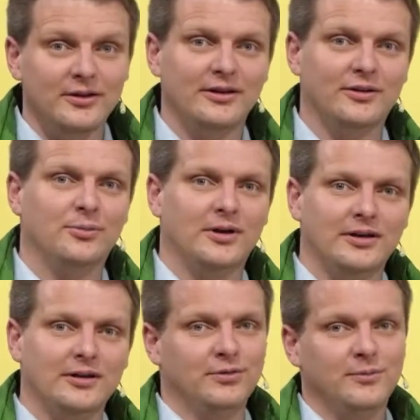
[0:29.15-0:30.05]
I'm
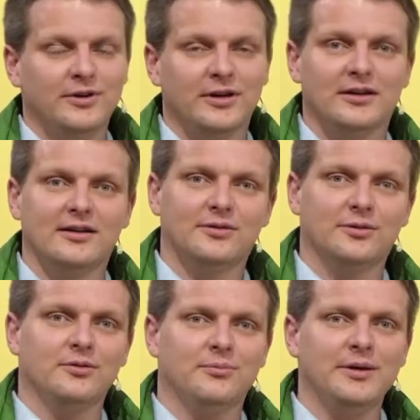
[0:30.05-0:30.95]
hoping to pass on a bit
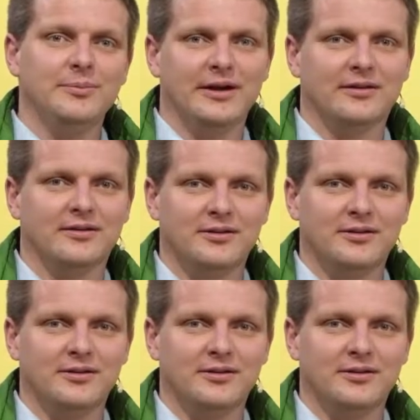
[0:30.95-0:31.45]
of knowledge about